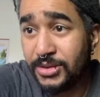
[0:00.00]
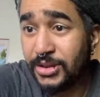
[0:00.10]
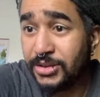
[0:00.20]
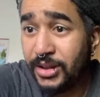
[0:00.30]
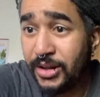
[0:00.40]
talk
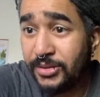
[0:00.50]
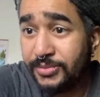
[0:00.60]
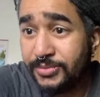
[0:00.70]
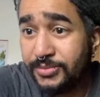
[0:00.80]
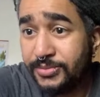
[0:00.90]
to you later.
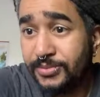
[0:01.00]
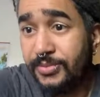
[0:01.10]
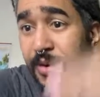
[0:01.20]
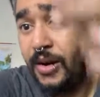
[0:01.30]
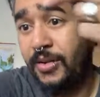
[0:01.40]

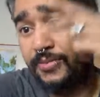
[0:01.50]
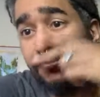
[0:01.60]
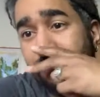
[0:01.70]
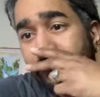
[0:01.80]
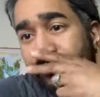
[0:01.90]
All right.
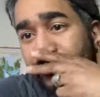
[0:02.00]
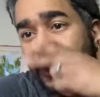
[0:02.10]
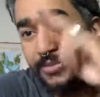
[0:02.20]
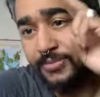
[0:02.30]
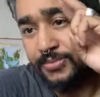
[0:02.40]

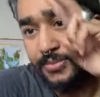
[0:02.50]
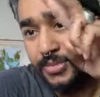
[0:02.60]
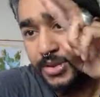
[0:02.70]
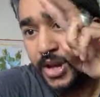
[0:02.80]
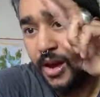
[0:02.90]

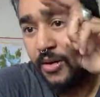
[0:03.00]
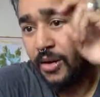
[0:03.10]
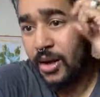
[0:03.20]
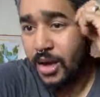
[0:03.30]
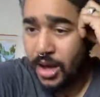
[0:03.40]
Ciao.
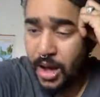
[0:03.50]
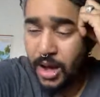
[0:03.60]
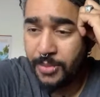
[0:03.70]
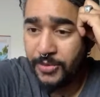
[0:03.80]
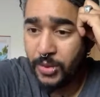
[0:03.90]

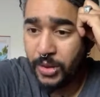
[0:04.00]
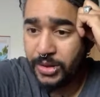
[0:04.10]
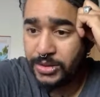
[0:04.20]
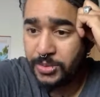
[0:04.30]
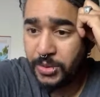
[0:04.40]
If you want
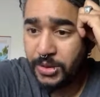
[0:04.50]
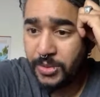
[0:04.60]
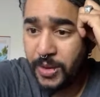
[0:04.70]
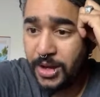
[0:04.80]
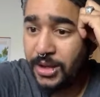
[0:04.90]
to support the
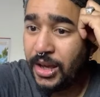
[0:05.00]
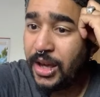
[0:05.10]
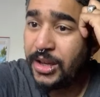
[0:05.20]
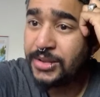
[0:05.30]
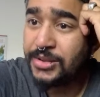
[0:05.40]

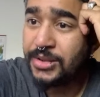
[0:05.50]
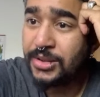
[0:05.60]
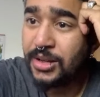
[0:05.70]
podcast,